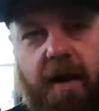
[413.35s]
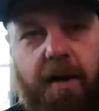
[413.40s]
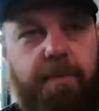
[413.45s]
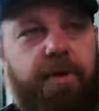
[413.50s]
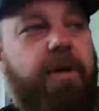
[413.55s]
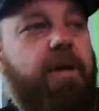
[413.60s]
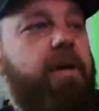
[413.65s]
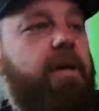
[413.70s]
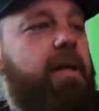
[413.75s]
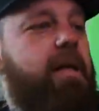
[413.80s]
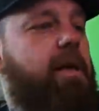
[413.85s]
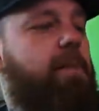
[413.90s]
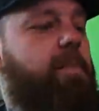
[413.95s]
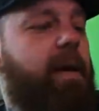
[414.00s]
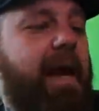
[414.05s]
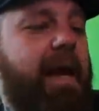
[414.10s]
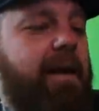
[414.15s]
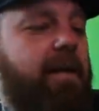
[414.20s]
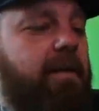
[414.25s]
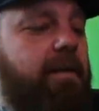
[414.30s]
I'm gonna get
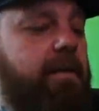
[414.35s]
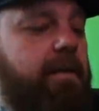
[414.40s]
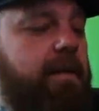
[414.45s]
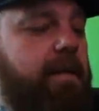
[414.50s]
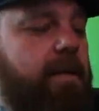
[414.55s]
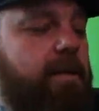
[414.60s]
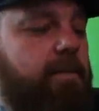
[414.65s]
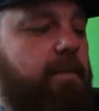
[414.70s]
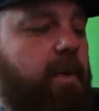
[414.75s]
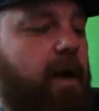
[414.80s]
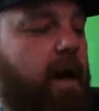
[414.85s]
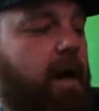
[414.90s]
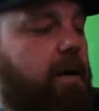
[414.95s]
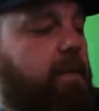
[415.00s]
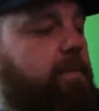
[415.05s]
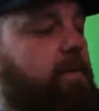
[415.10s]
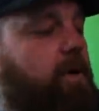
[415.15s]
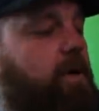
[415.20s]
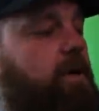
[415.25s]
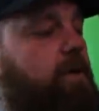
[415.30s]
paint on them.
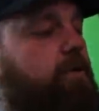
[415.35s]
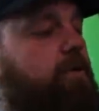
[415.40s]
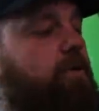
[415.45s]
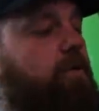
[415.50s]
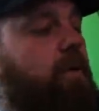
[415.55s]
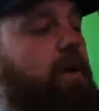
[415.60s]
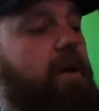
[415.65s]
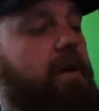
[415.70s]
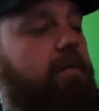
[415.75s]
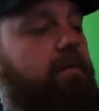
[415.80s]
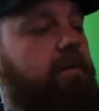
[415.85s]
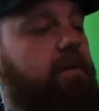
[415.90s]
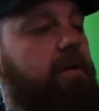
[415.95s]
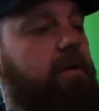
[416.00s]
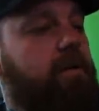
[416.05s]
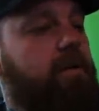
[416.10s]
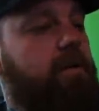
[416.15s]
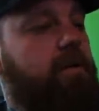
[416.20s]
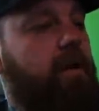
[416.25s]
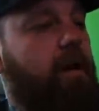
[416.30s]
I'm gonna do
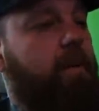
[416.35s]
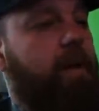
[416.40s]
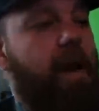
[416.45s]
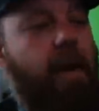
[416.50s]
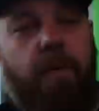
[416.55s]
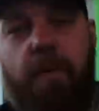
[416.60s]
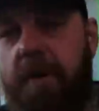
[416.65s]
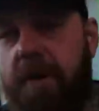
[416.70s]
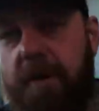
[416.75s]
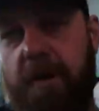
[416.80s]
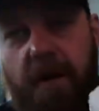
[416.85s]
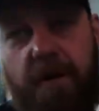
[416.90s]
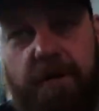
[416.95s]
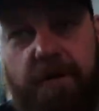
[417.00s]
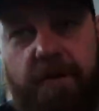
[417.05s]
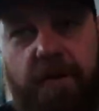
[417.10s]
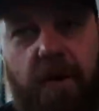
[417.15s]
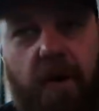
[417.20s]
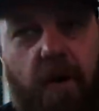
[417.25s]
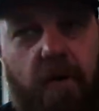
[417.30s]
whatever. I mean, I would have gone
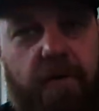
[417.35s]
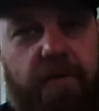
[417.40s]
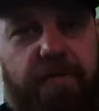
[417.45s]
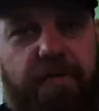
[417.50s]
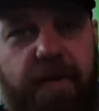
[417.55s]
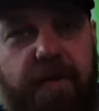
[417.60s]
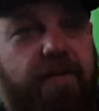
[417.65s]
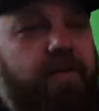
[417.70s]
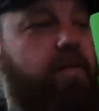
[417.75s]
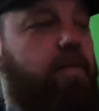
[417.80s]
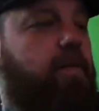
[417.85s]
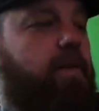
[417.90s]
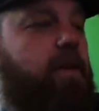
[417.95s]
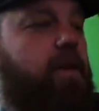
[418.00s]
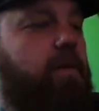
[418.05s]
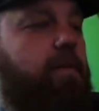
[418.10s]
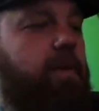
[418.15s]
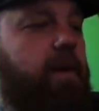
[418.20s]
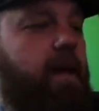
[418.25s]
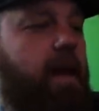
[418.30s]
to the Holi Festival
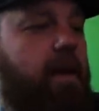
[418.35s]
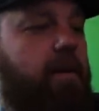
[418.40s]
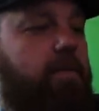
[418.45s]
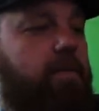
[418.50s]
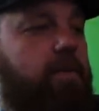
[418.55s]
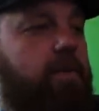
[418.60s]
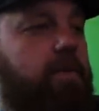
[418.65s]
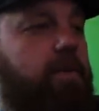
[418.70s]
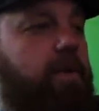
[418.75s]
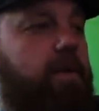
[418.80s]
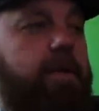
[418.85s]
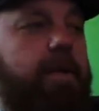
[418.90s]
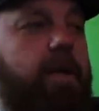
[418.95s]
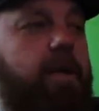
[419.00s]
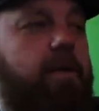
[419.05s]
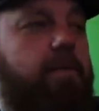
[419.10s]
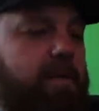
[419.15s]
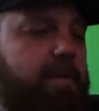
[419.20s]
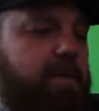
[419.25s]
and gotten them real hooked up.